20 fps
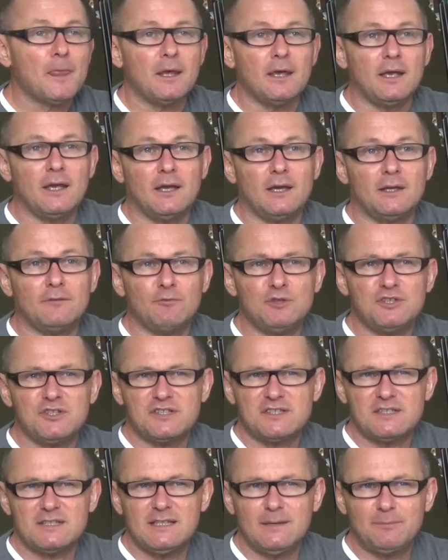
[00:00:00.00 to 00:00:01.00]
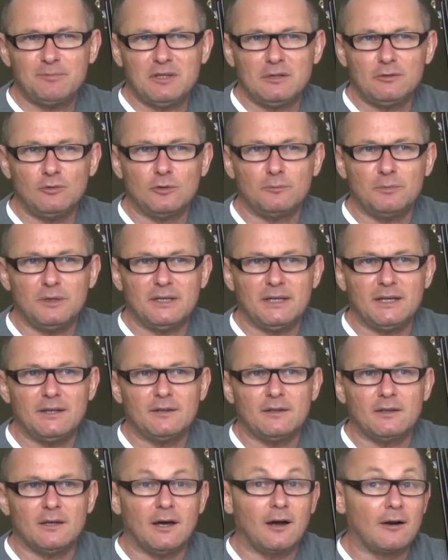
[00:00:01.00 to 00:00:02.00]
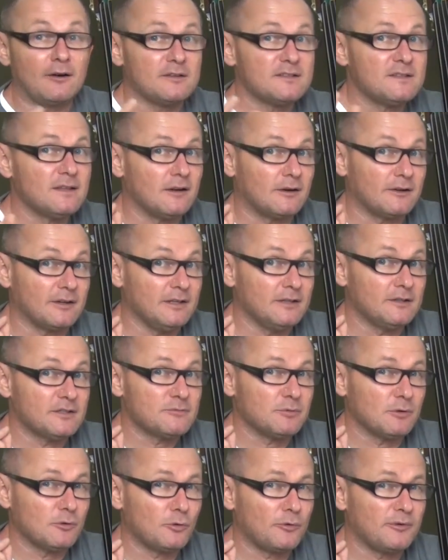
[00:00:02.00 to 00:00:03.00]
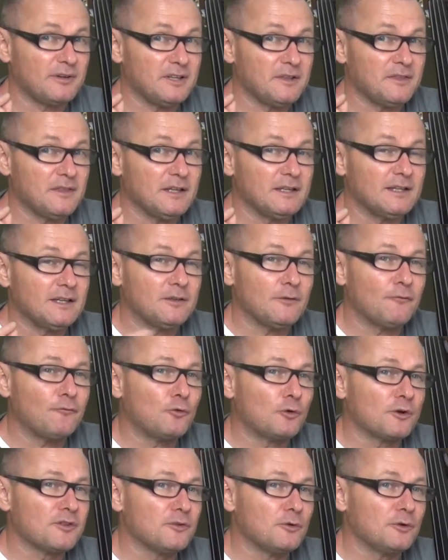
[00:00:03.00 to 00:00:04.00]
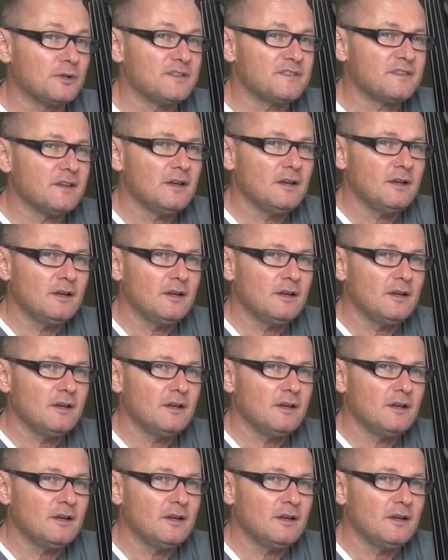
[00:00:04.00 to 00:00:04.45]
and we just slipped a little bit, and our ears will already think that the fourth note is